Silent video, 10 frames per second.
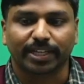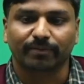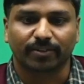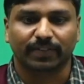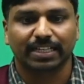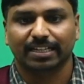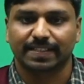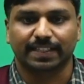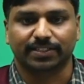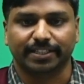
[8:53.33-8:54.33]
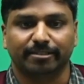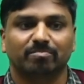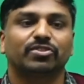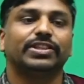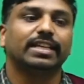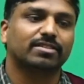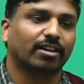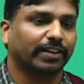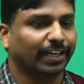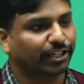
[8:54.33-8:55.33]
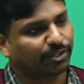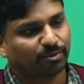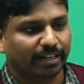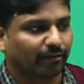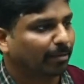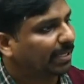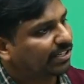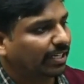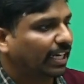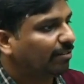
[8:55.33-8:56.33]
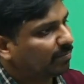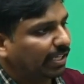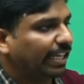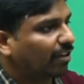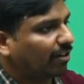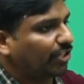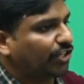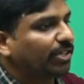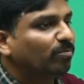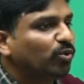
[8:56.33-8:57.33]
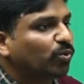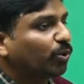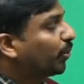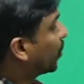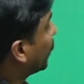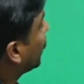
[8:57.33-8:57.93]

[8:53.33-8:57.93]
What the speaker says: 15, and 16. These are related to environment and ecology. So you should